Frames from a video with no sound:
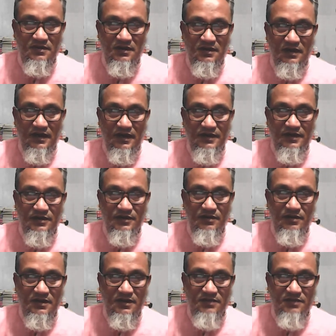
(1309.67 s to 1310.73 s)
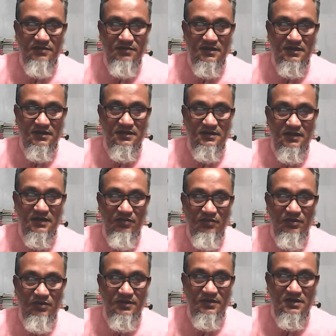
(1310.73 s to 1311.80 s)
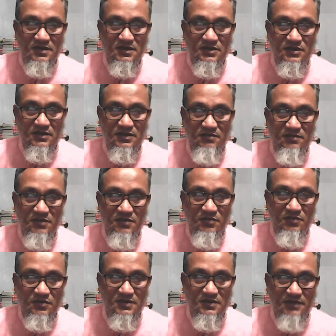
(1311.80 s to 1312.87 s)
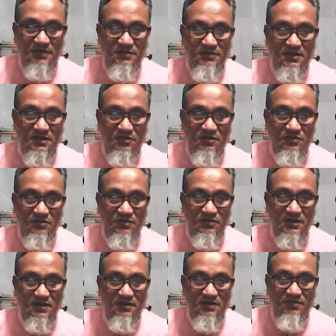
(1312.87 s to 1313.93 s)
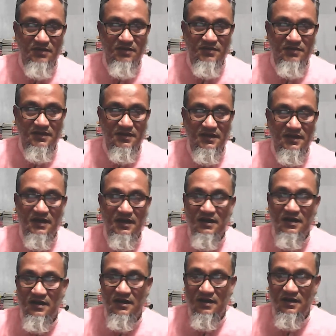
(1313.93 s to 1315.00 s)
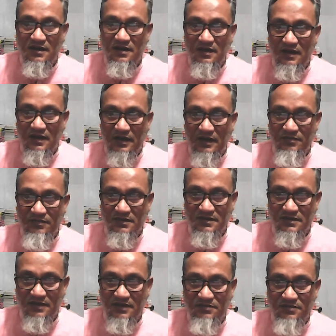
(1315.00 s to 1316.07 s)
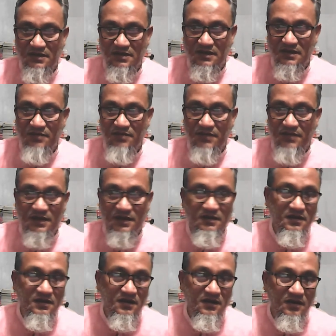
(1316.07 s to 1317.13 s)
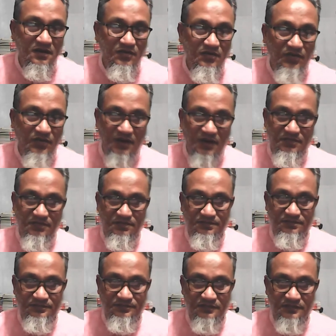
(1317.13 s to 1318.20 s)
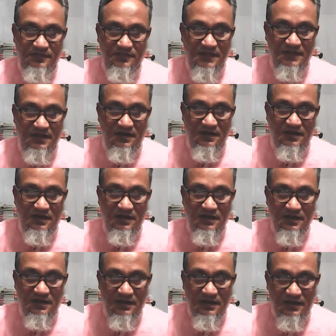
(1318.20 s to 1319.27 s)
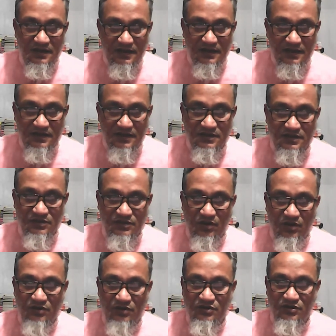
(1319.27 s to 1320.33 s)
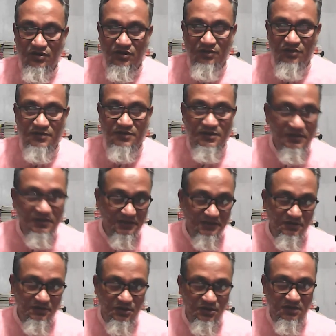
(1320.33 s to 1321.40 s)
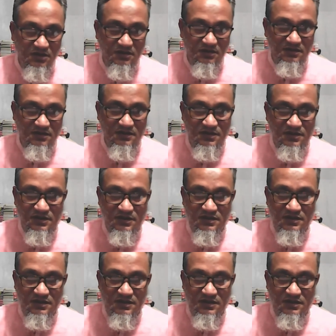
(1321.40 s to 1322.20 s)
Interrogative sentence, WH question before subject auxiliary verb and the after subject the main verb. Then is not obedient. This is